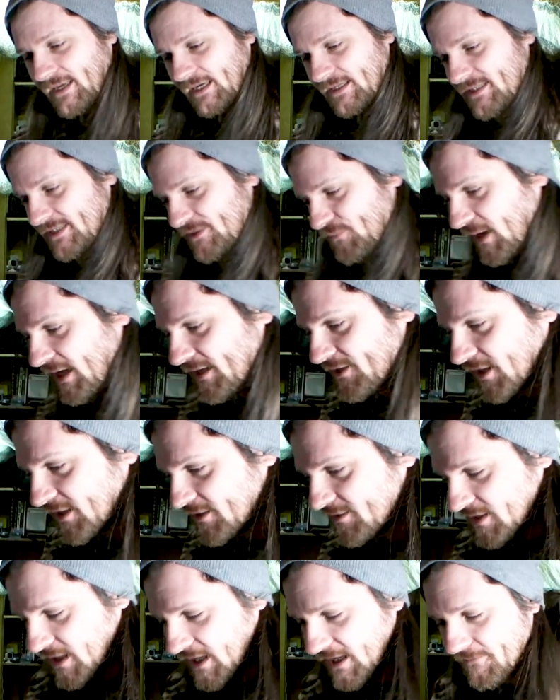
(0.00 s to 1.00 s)
This is what I've
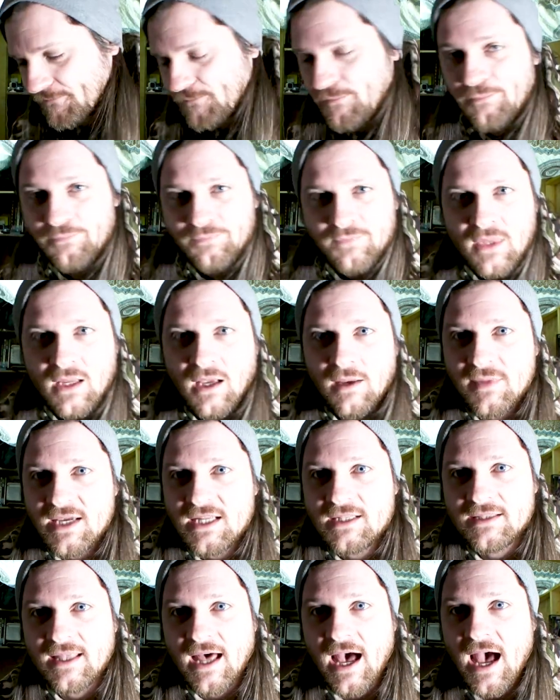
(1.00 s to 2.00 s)
done, right? I
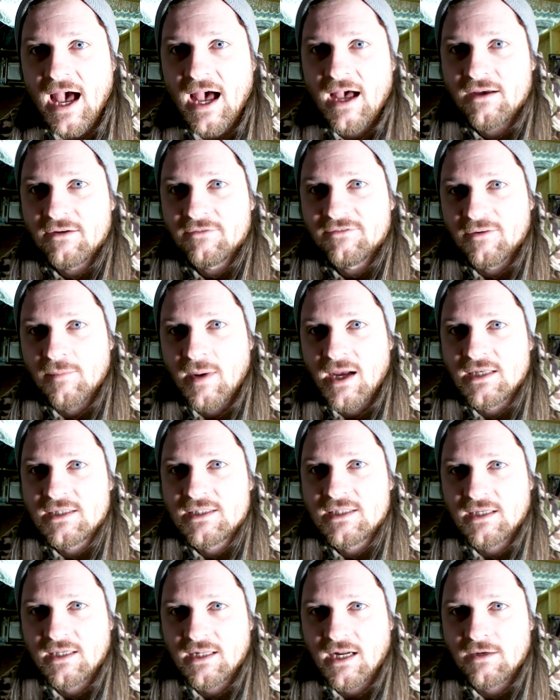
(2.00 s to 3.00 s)
made that for my
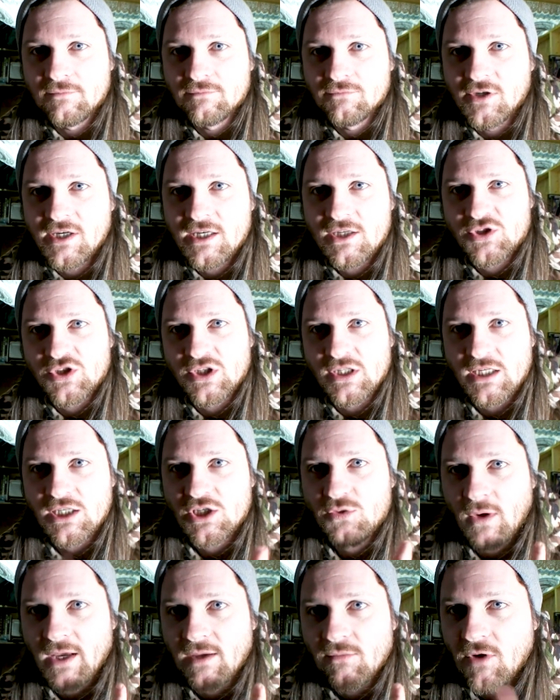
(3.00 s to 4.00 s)
Instagram, right? So you need
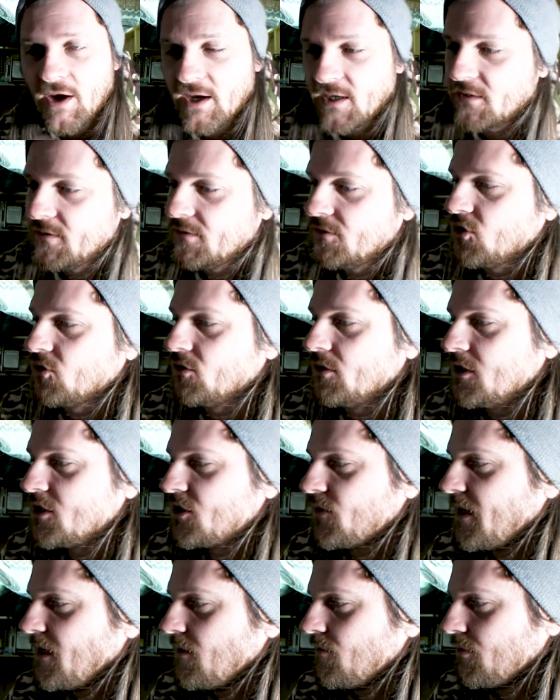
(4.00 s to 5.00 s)
to swipe right. So you
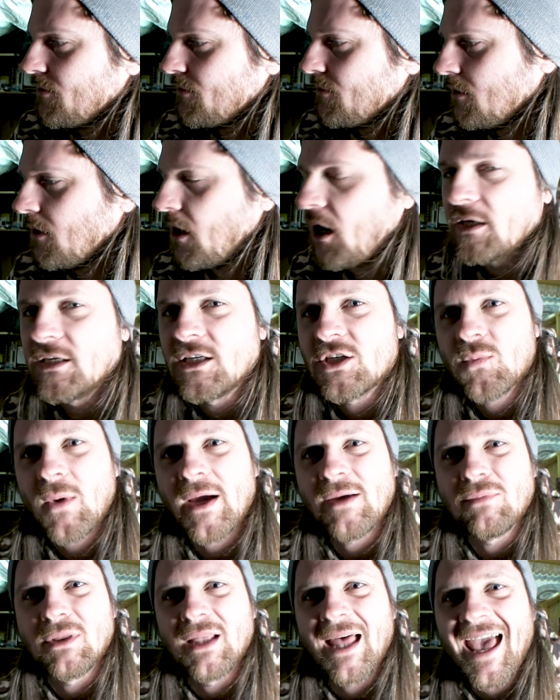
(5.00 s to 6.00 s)
swipe... Oh, you
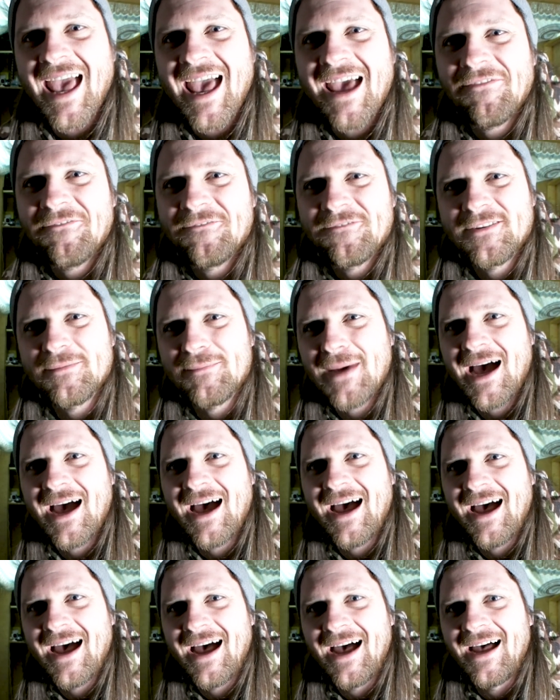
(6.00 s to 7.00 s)
swipe left,
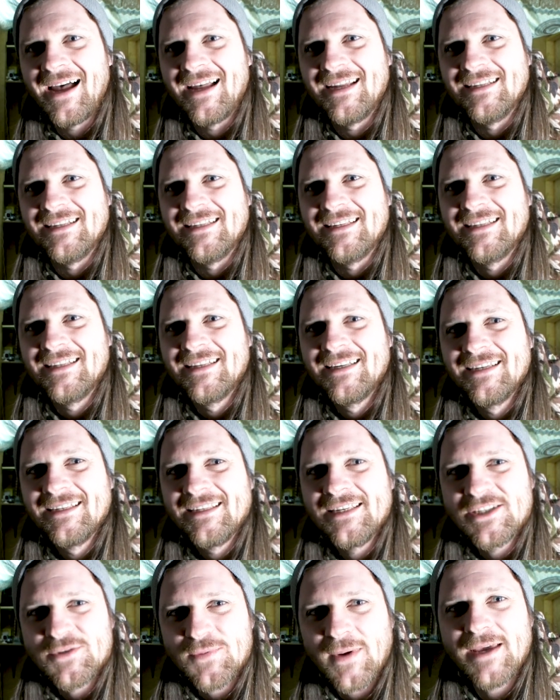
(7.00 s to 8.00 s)
man!
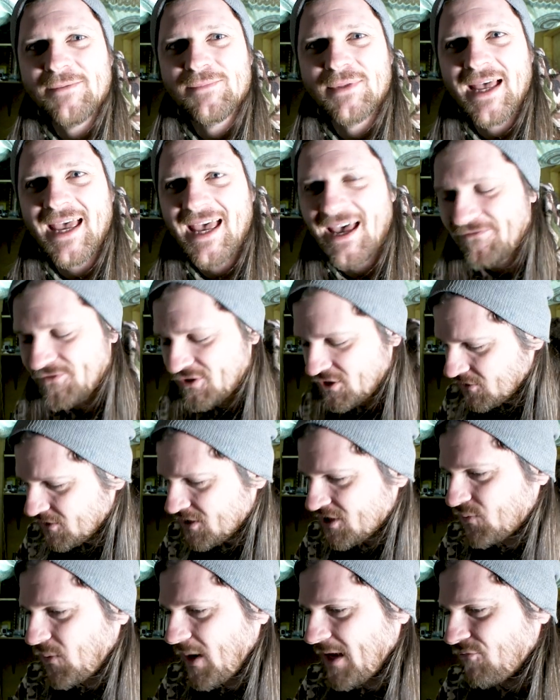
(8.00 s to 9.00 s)
You swipe left, you
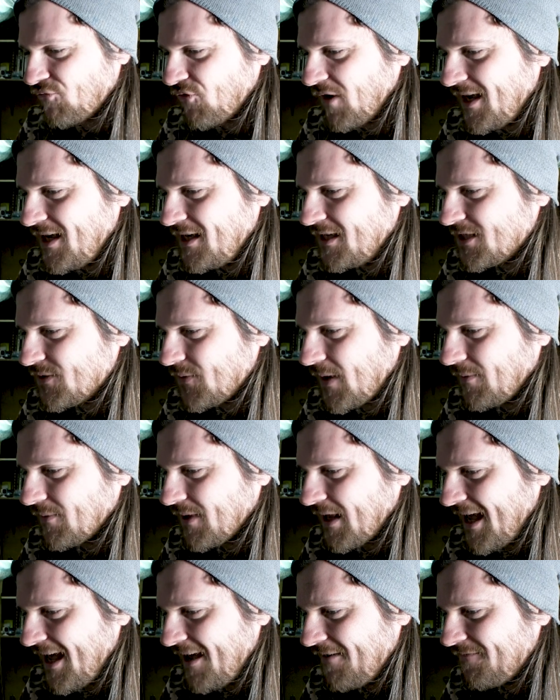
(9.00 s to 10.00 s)
don't swipe right, you swipe
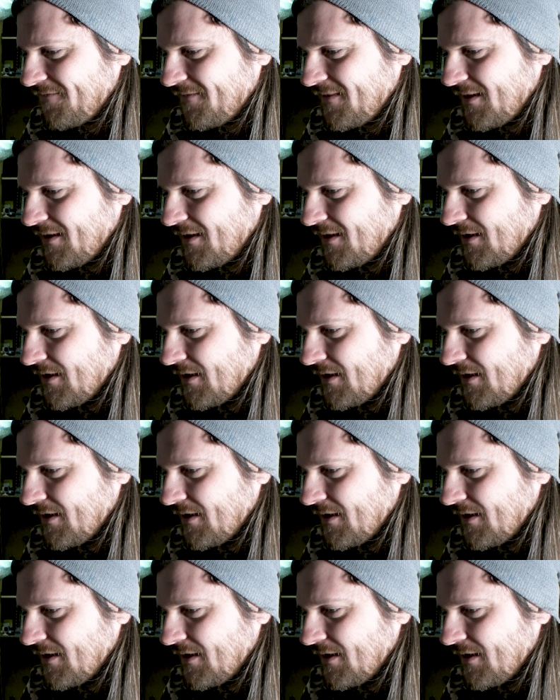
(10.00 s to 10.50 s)
left.